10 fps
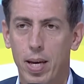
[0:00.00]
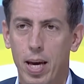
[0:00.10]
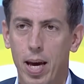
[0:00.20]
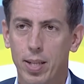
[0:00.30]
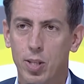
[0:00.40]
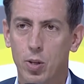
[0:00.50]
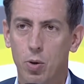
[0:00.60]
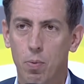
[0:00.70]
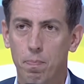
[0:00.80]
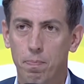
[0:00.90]
And
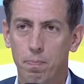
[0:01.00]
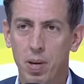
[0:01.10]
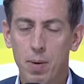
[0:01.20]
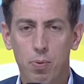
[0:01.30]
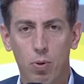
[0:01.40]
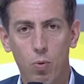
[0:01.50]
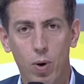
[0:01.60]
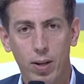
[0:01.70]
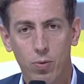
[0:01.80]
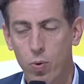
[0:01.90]
so people who
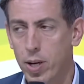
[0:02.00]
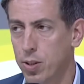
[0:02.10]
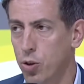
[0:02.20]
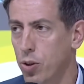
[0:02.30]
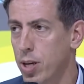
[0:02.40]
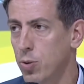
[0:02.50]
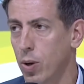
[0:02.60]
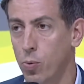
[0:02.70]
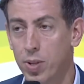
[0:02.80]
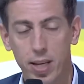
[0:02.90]
are at risk, journalists who are
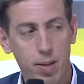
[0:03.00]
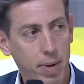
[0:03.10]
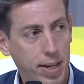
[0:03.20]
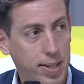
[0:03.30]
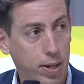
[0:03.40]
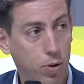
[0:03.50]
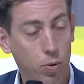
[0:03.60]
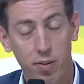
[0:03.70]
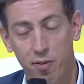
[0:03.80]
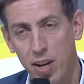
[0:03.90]
at risk in Mexico,
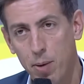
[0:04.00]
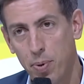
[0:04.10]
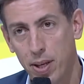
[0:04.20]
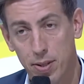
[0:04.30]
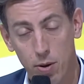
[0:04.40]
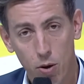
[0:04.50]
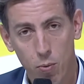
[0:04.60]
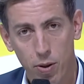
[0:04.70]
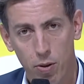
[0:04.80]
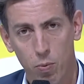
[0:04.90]
in Philippines, all
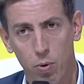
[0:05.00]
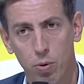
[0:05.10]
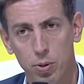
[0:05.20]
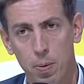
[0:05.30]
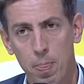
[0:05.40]
around the world,